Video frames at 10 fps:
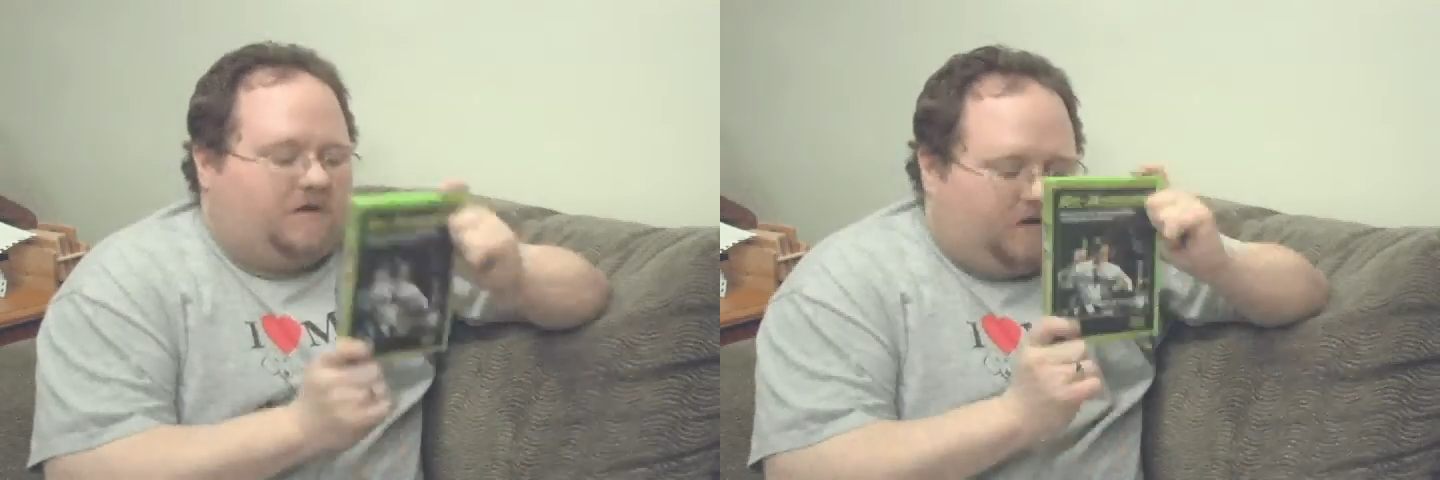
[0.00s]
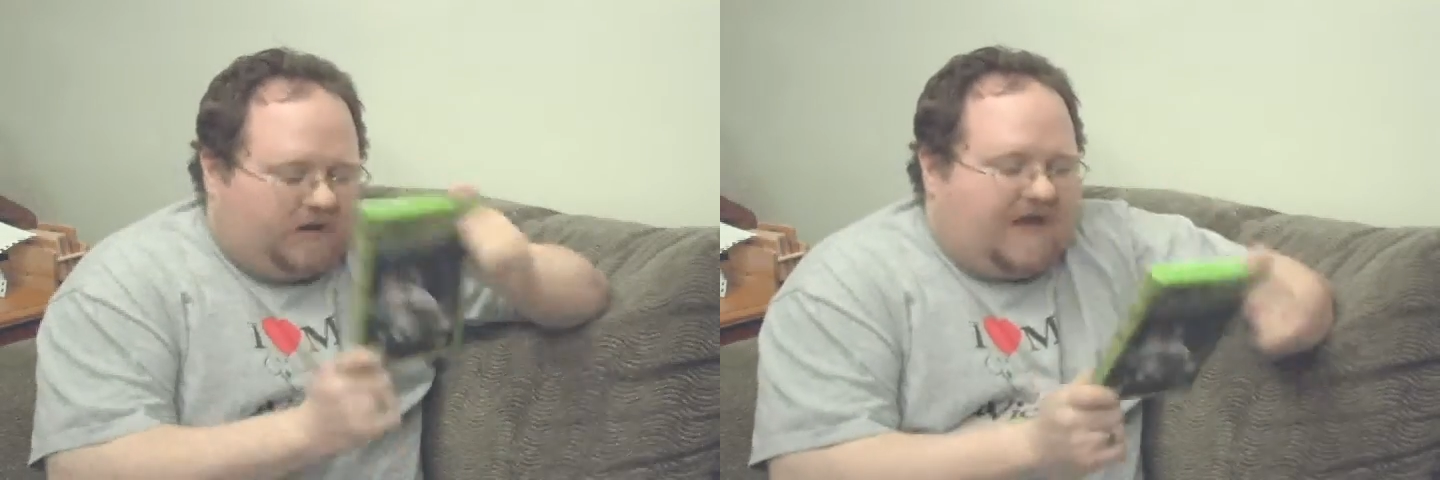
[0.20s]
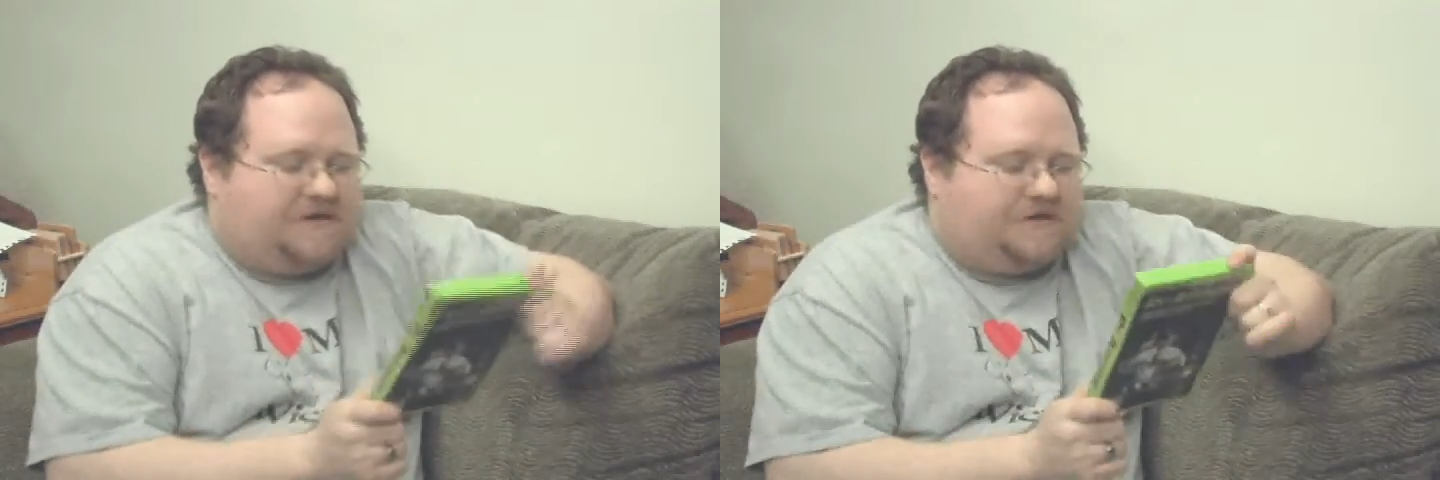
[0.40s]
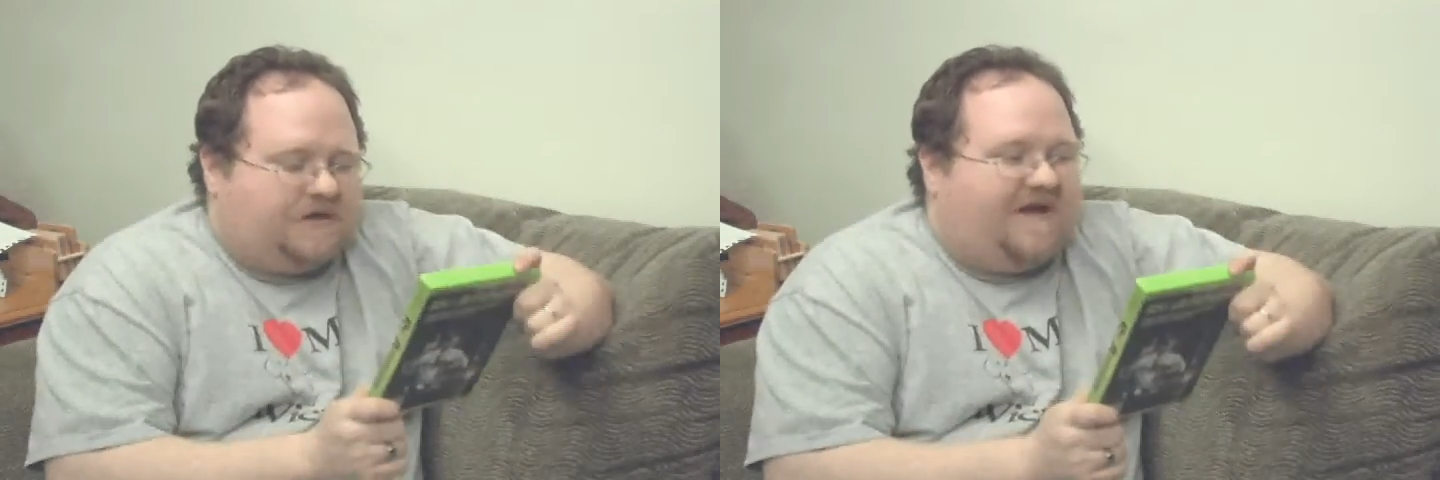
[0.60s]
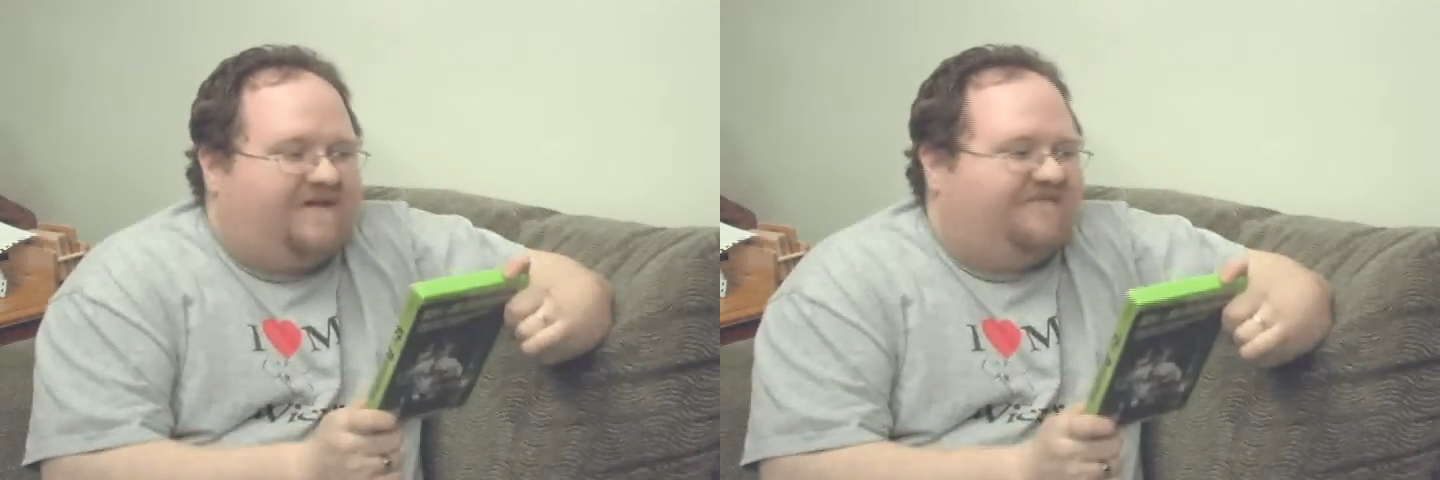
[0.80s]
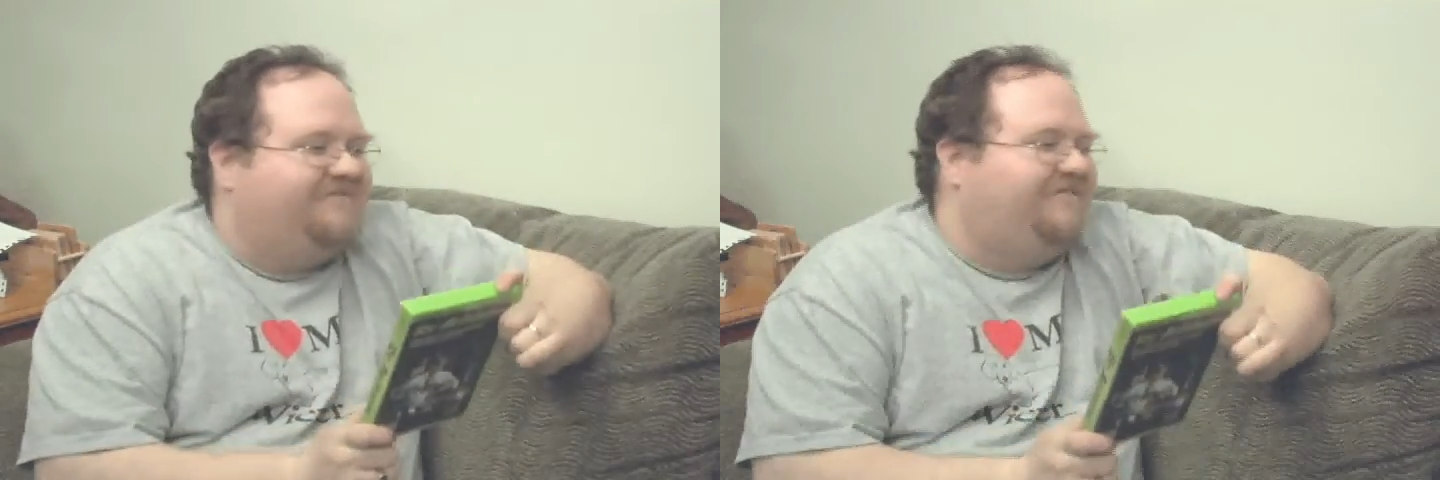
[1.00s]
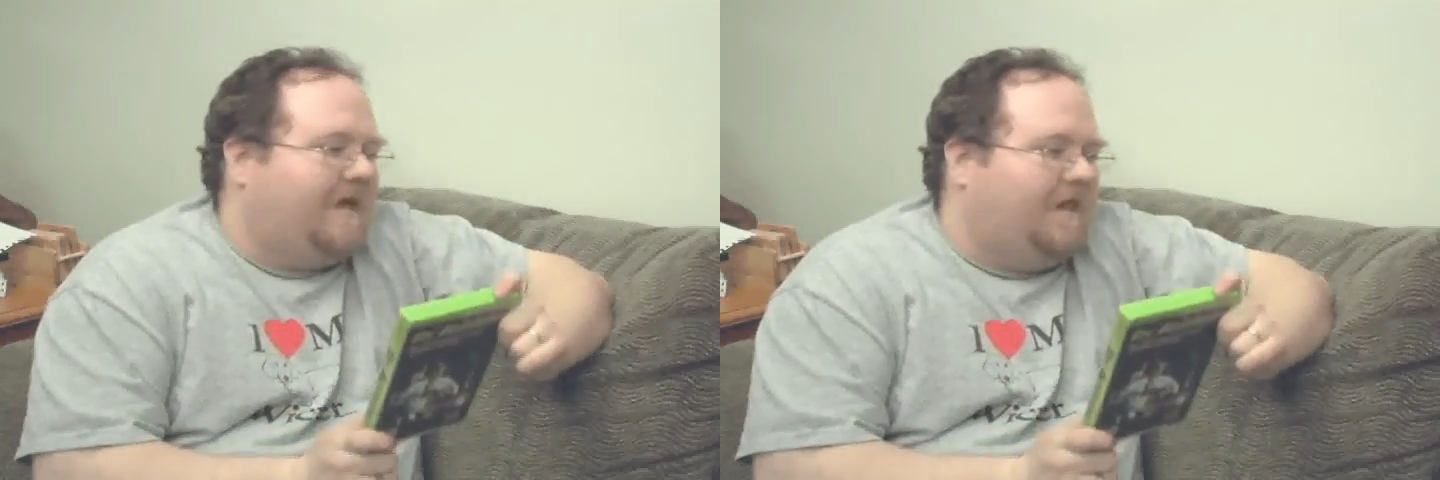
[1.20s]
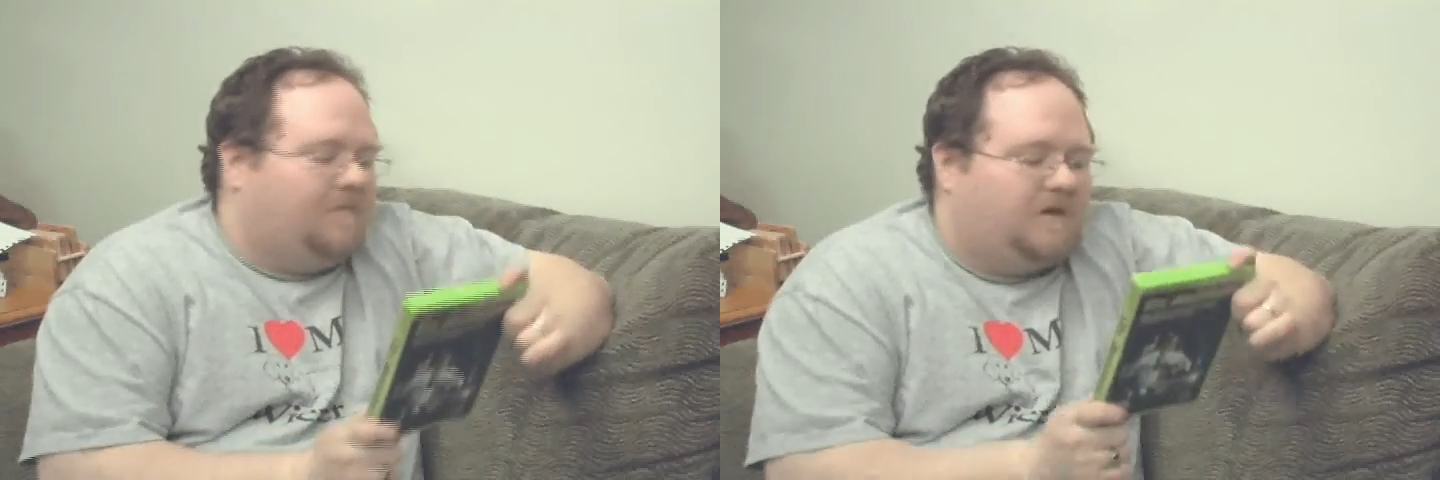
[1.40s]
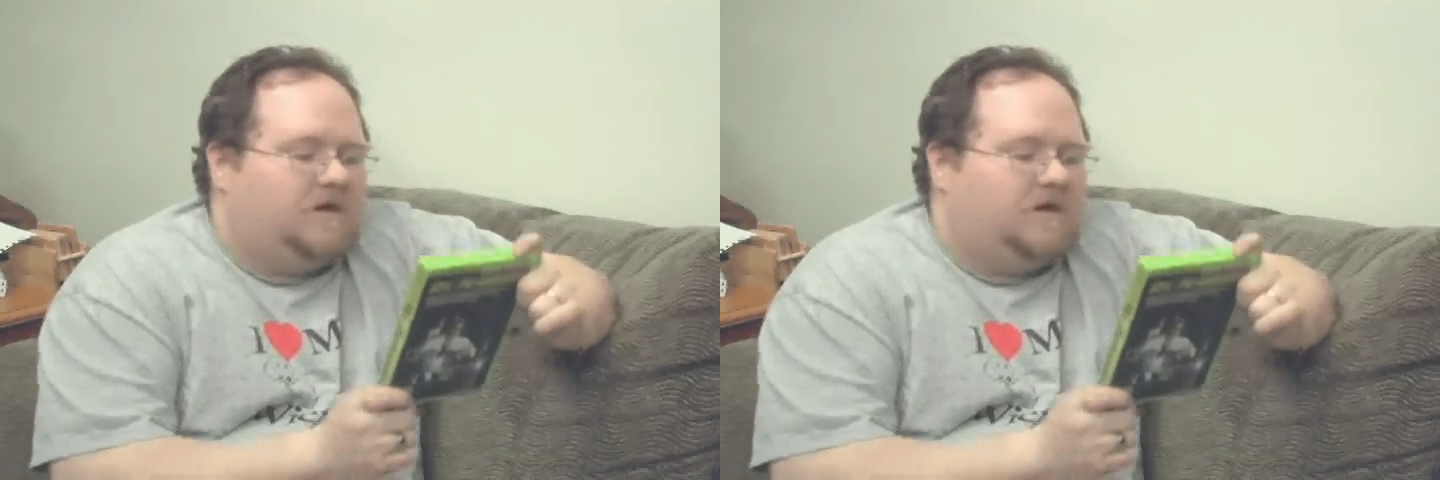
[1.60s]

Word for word: Classic film.